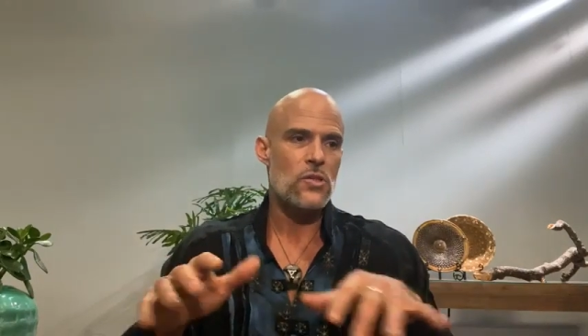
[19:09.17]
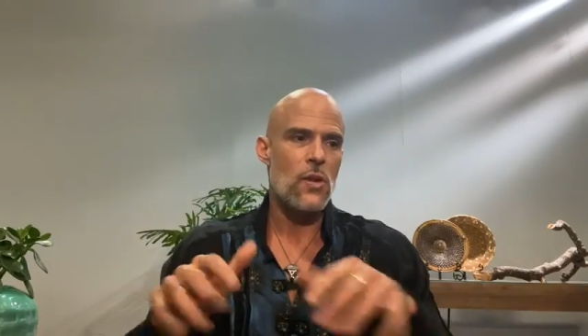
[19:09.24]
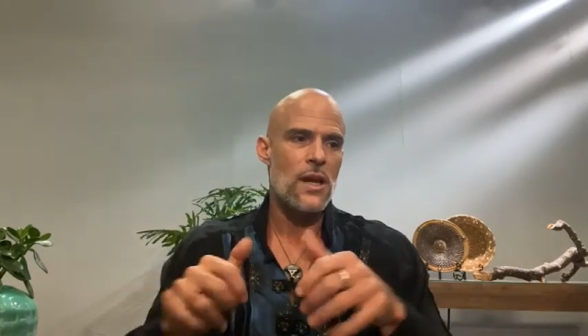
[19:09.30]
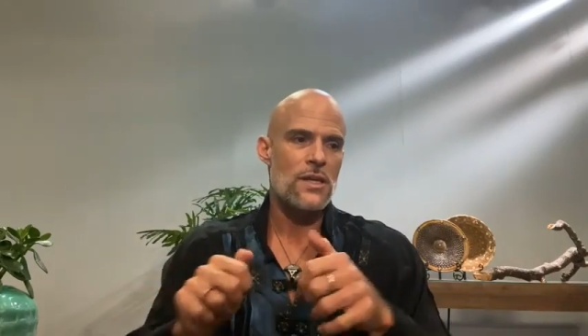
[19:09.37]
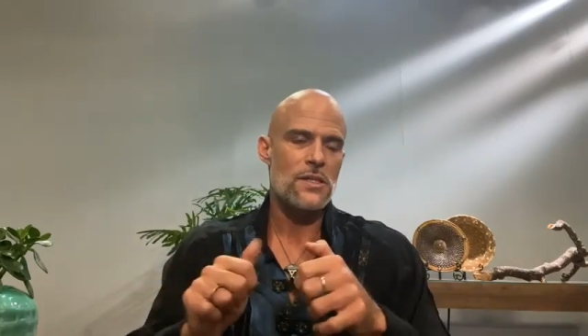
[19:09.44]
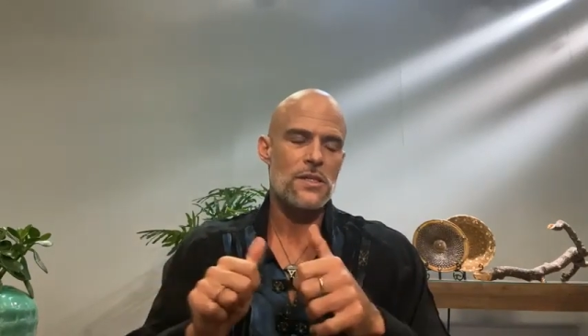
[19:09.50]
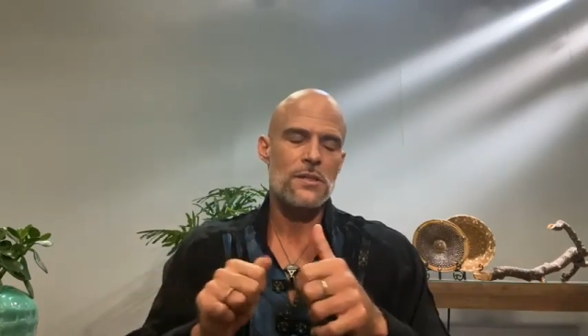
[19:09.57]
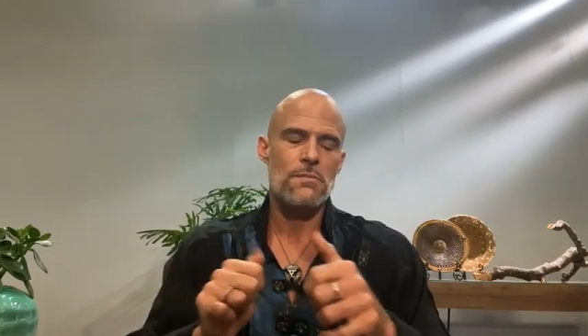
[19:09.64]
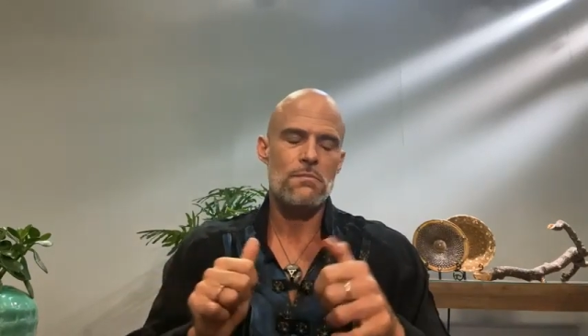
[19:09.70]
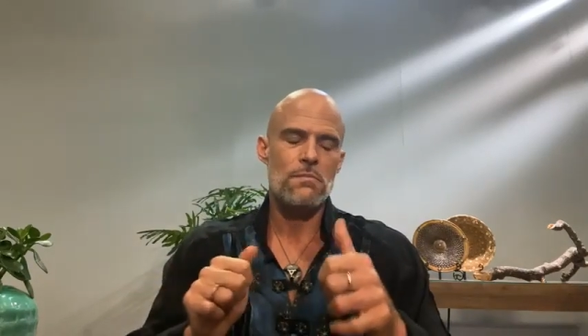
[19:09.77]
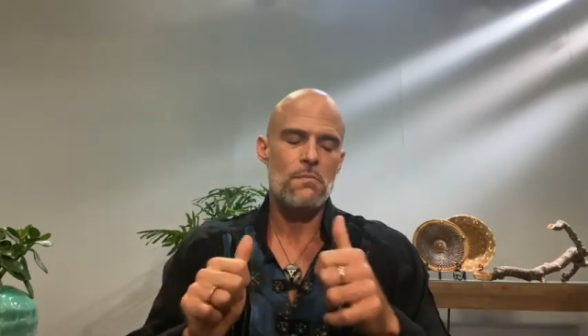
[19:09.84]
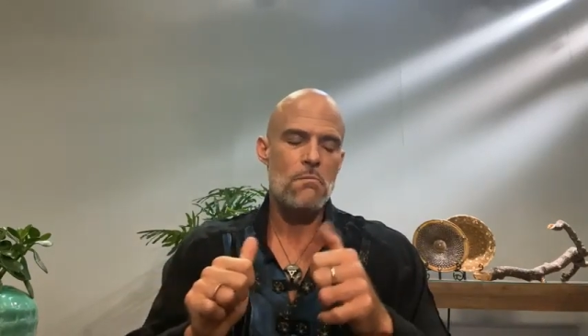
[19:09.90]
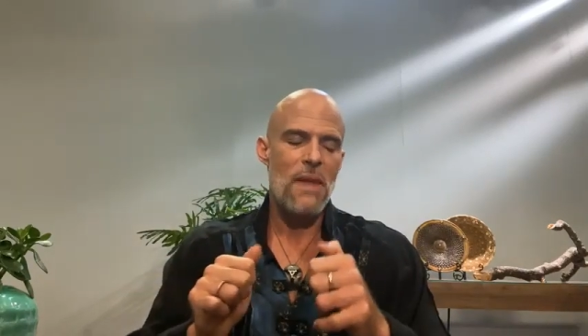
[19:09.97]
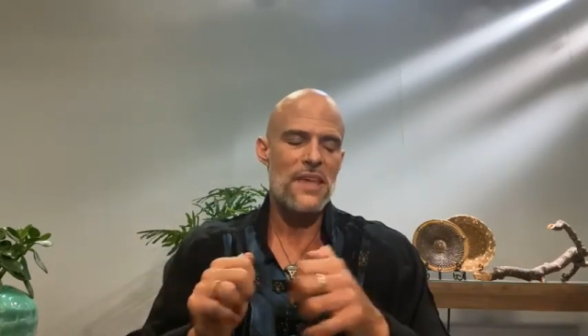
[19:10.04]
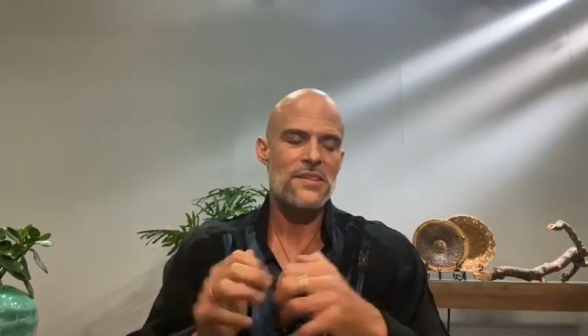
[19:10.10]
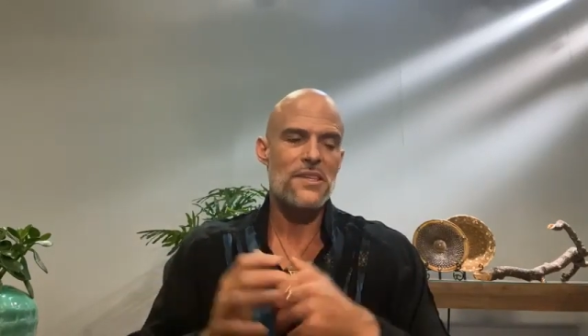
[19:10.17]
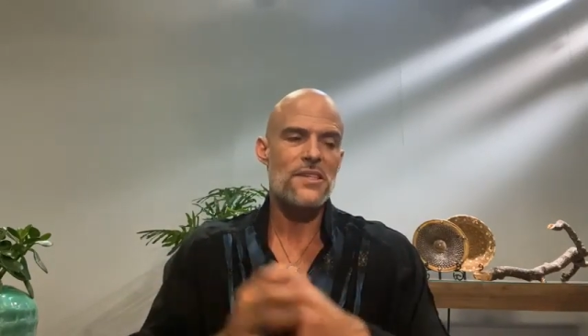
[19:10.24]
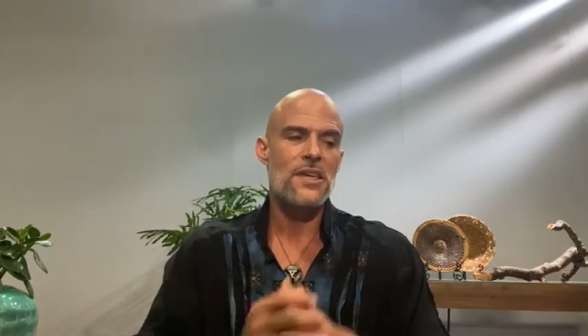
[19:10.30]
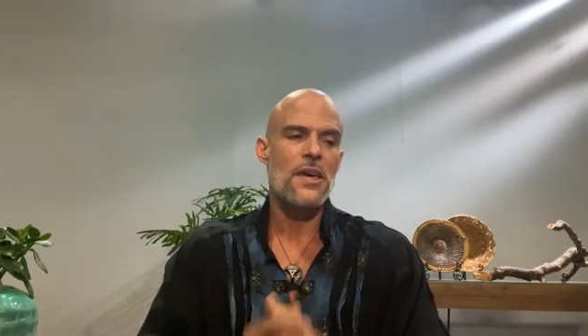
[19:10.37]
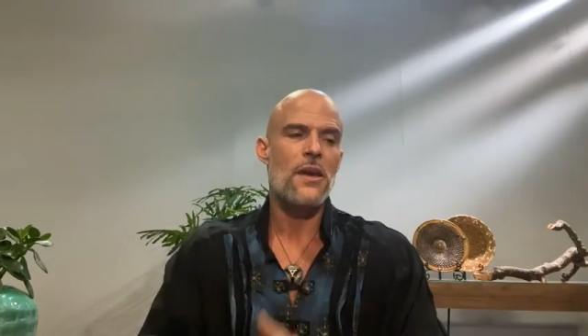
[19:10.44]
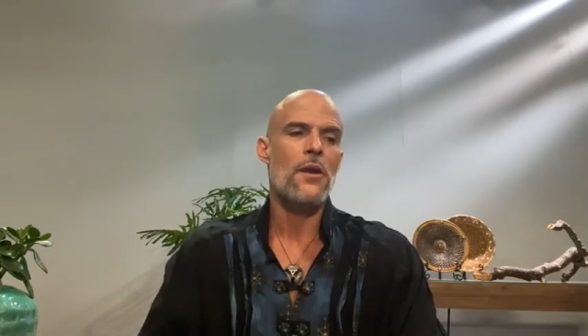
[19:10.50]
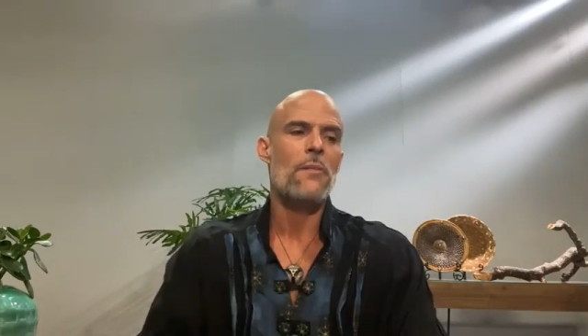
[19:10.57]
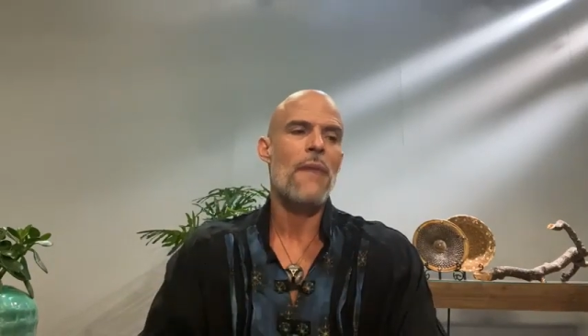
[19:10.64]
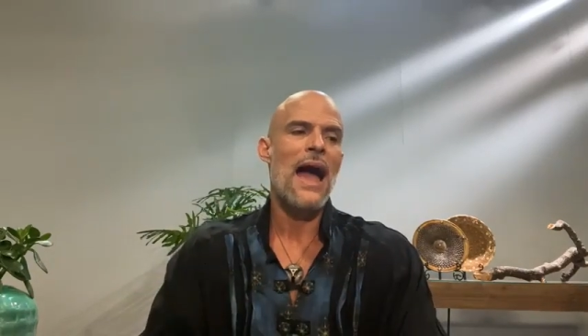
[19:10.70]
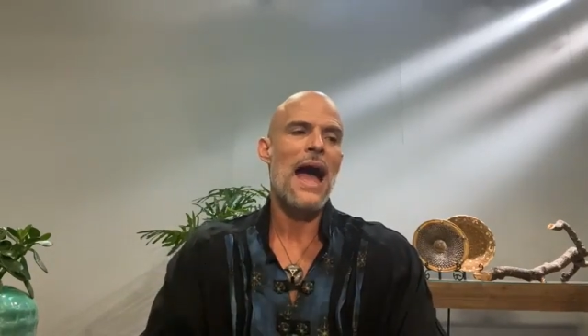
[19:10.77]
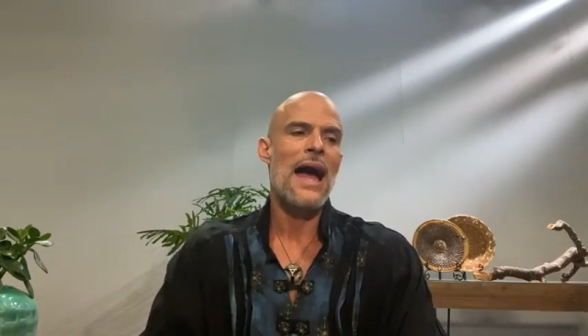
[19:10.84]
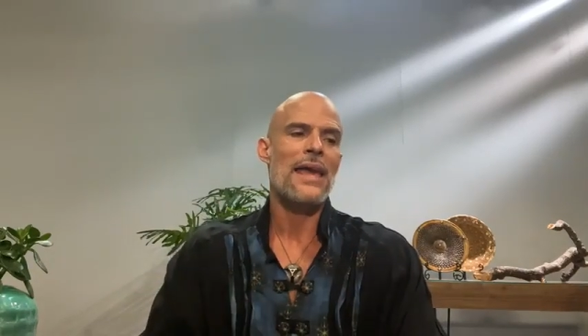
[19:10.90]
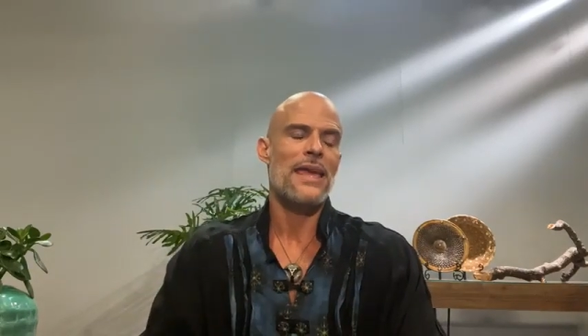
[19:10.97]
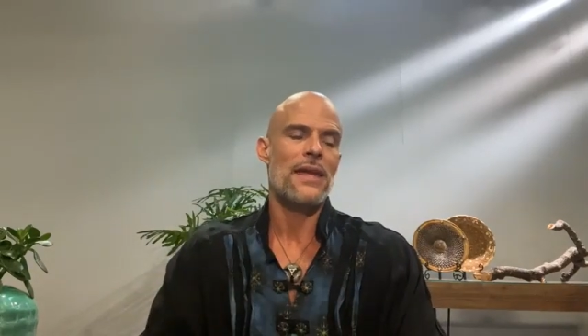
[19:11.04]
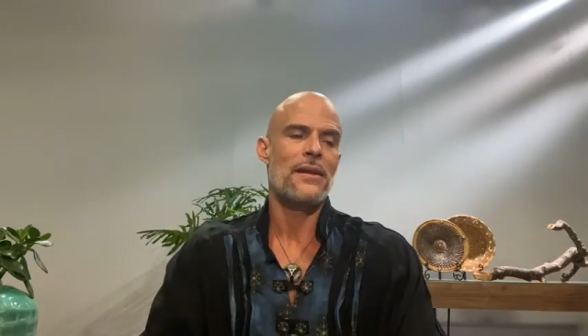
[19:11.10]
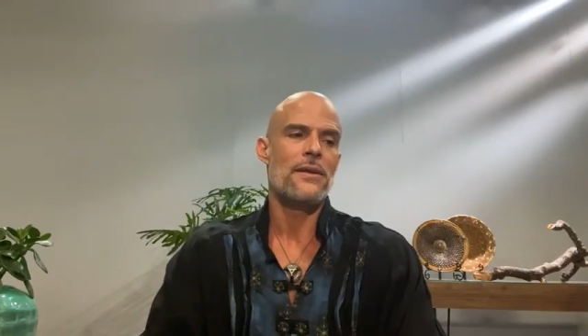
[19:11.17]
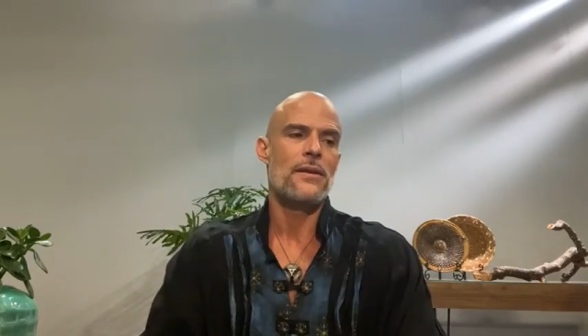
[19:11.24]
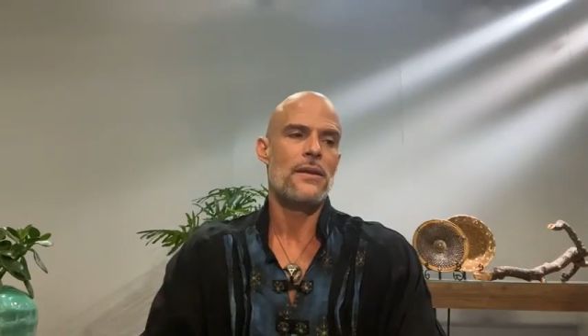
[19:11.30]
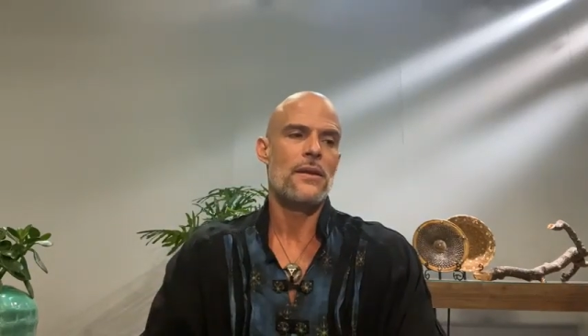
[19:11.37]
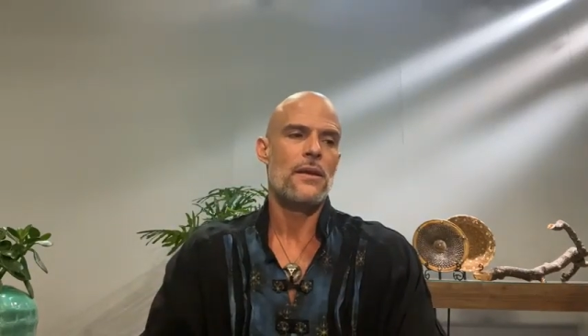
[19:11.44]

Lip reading: So I just messaging her back and